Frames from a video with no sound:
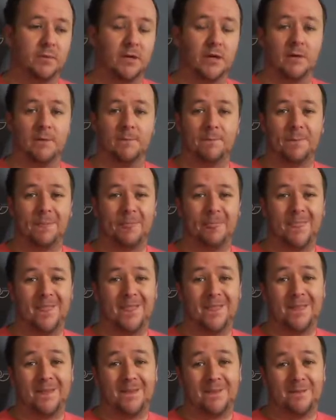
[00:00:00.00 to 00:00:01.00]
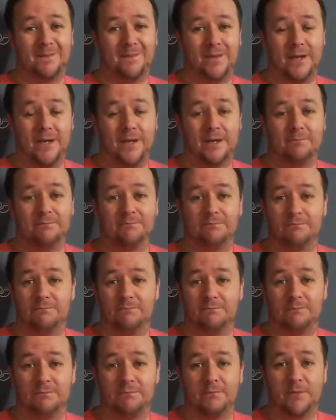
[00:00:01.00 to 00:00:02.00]
But in
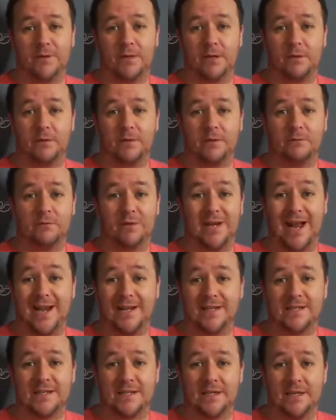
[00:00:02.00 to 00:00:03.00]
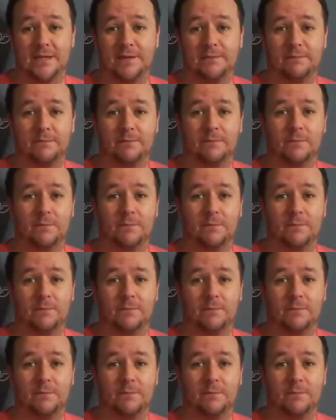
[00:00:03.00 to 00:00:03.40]
reality,